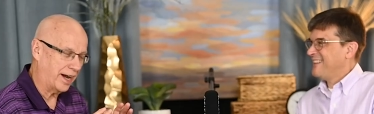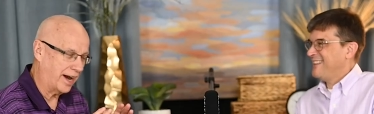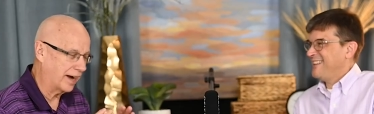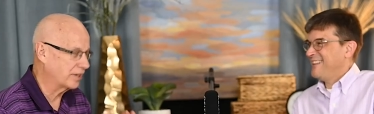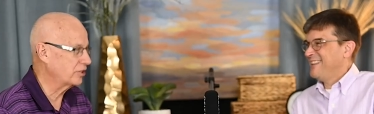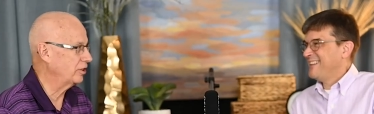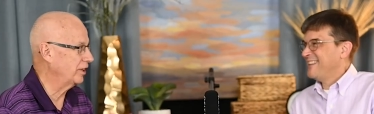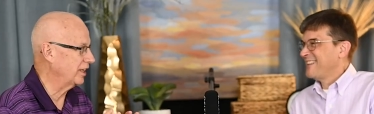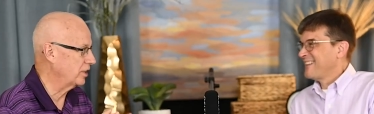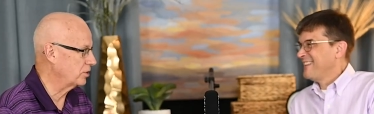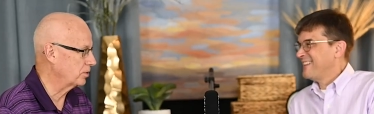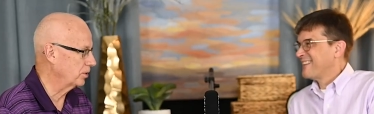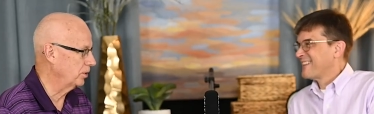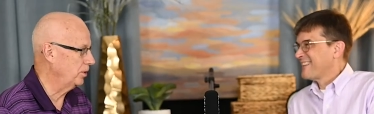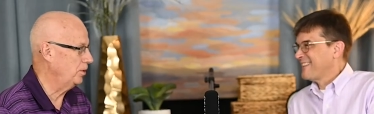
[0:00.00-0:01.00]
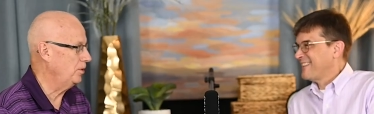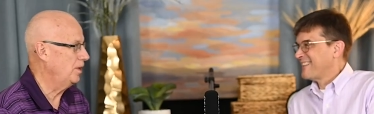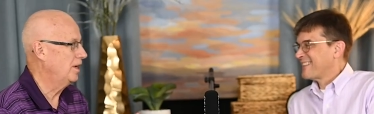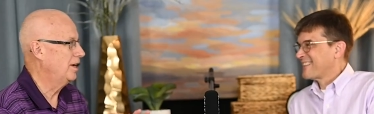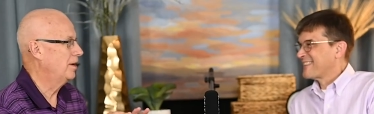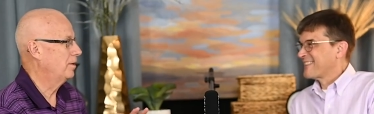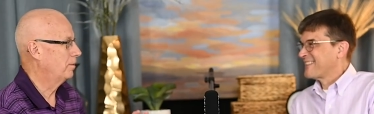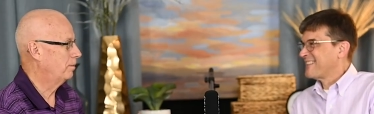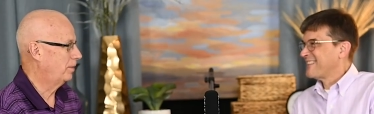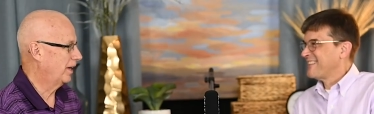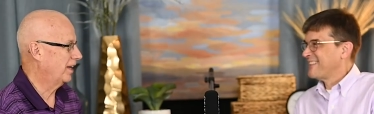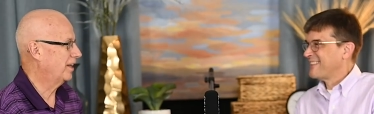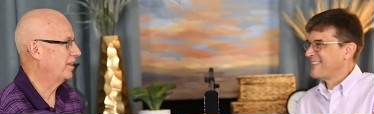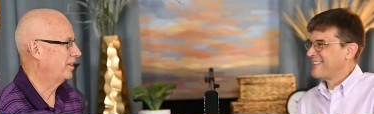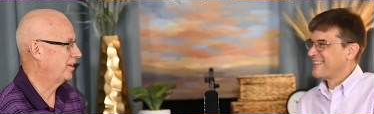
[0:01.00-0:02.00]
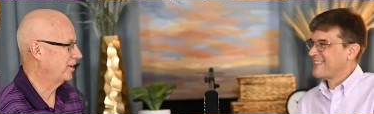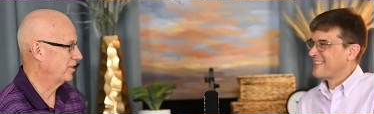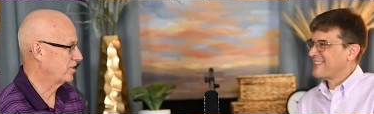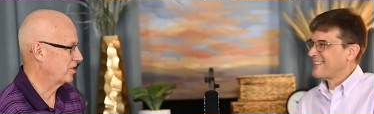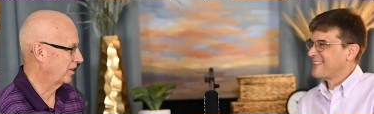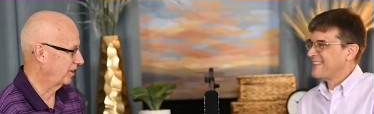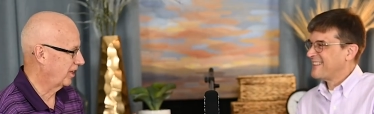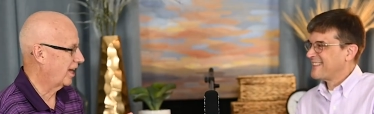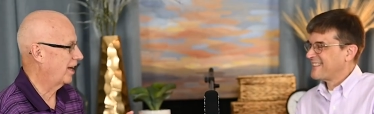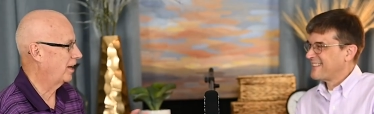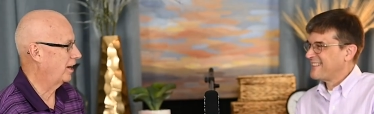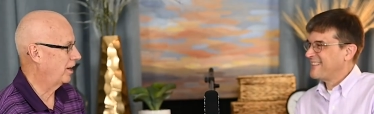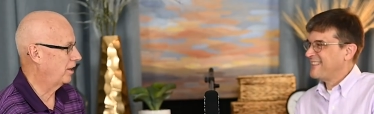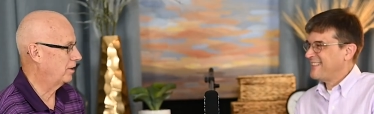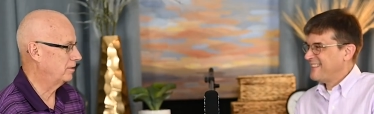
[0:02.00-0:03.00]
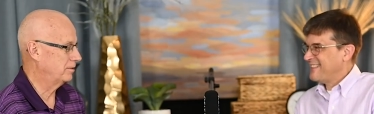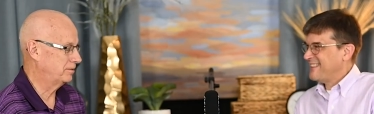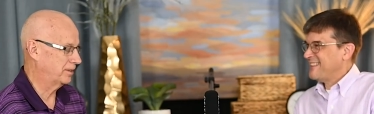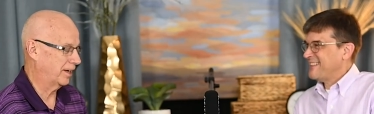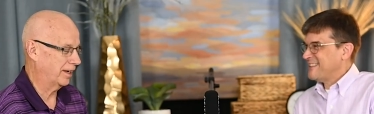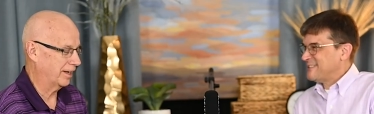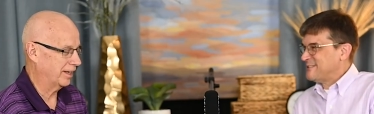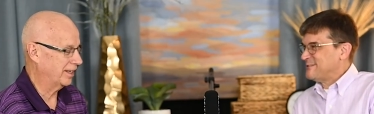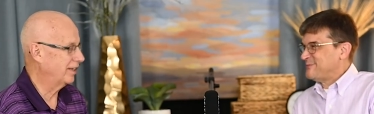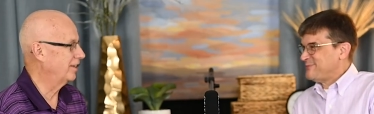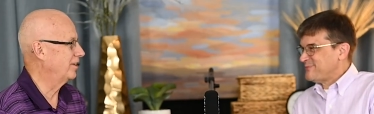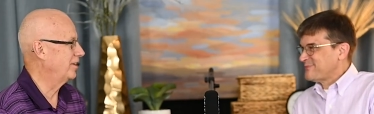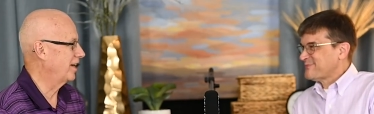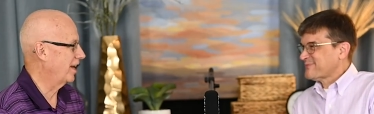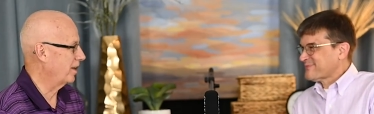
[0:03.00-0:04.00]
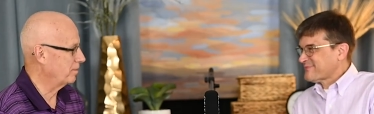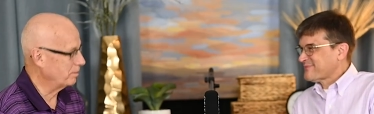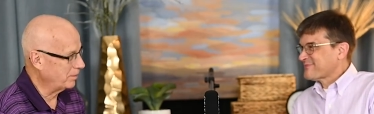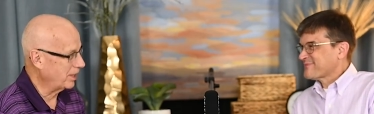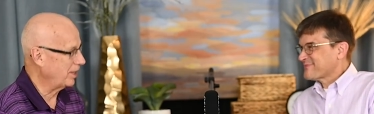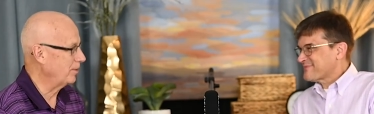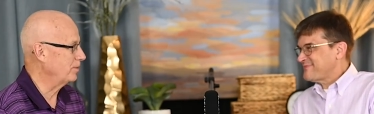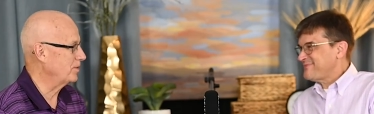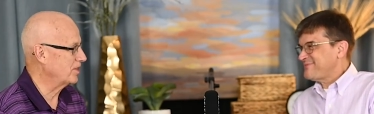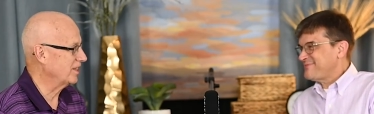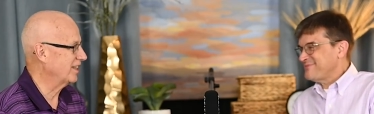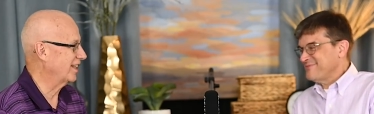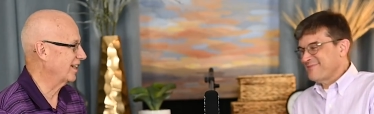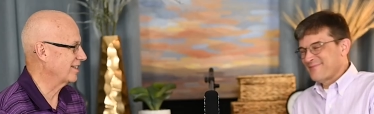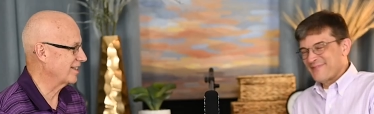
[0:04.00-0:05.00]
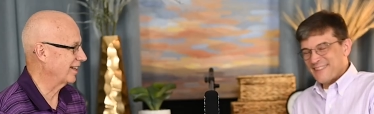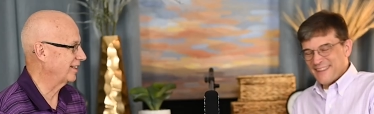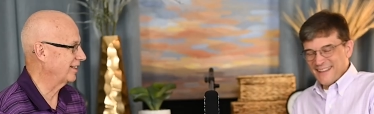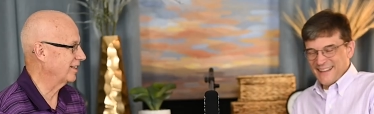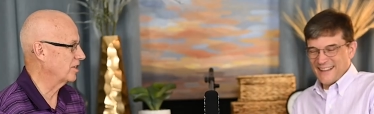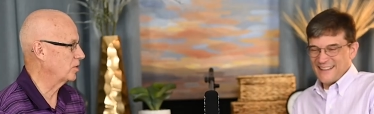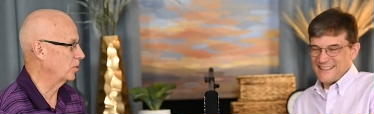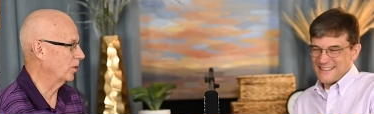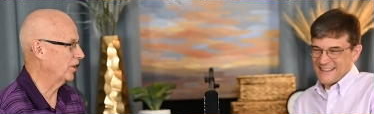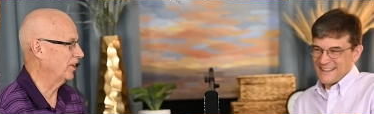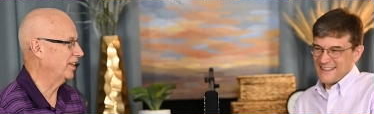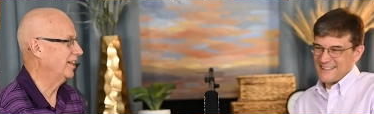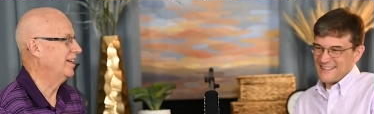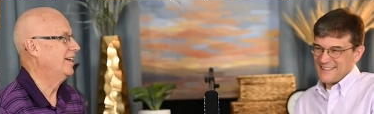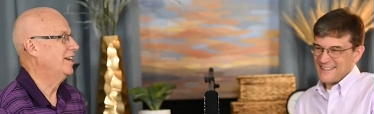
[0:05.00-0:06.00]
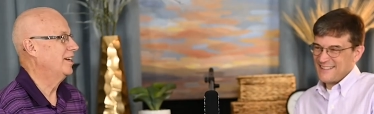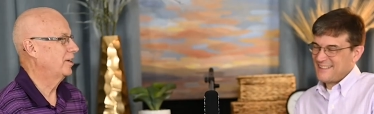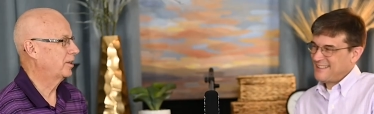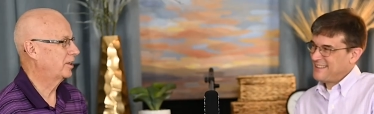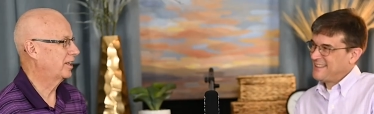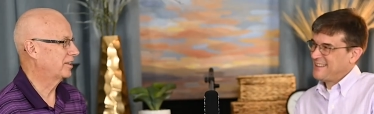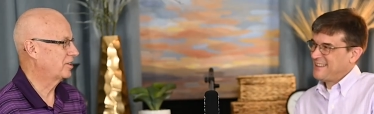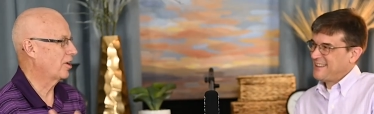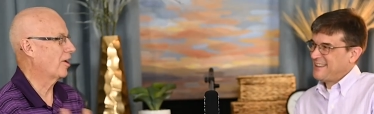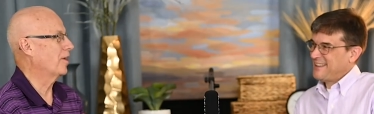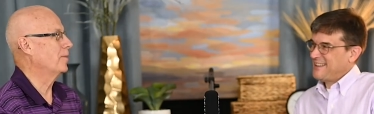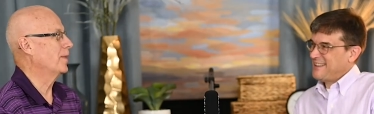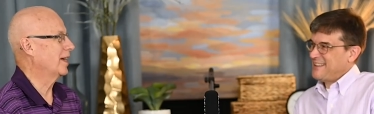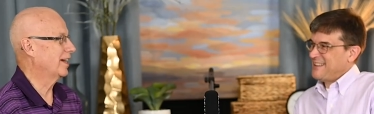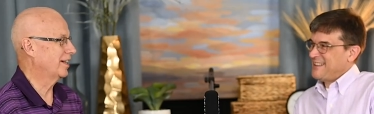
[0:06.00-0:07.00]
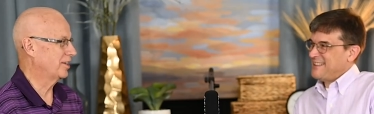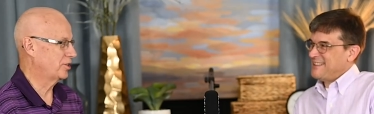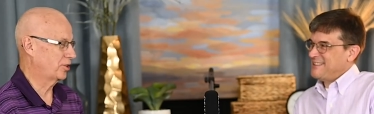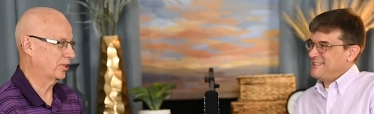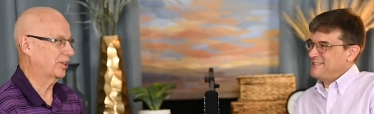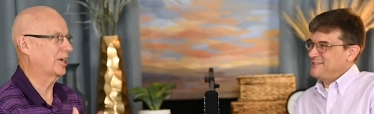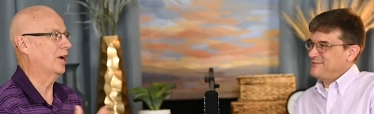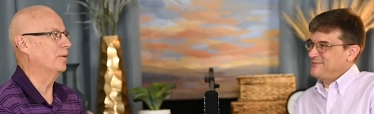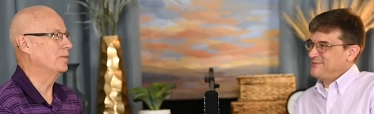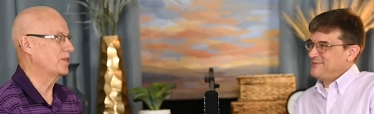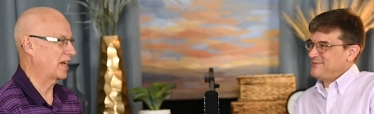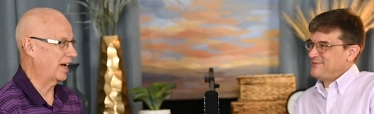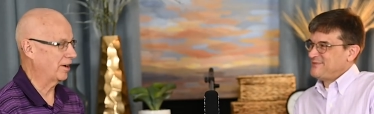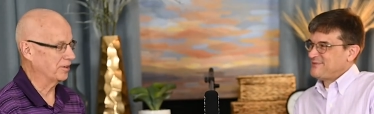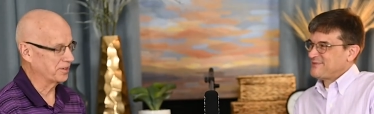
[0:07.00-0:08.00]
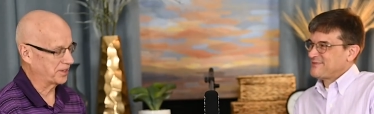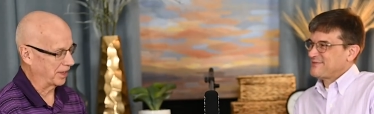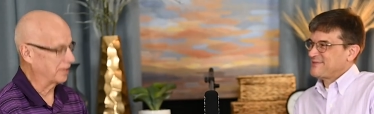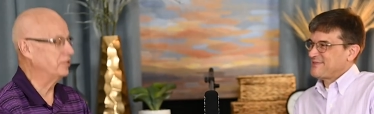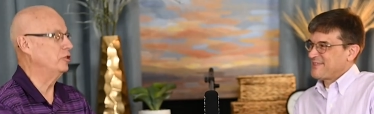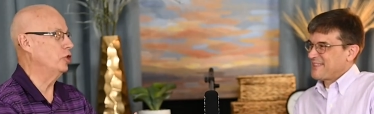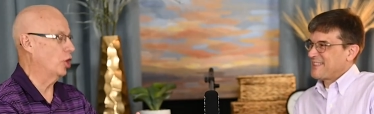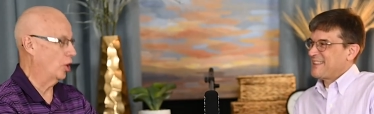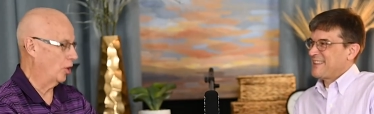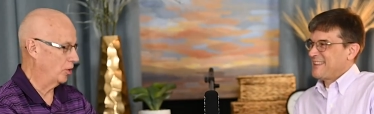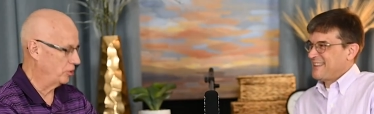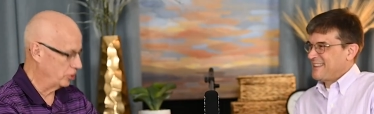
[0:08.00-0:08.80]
Speaker 1: actually true, but there's a lot of uh, internet memes and things like this I where see. the guitar manager comes out and says, "No,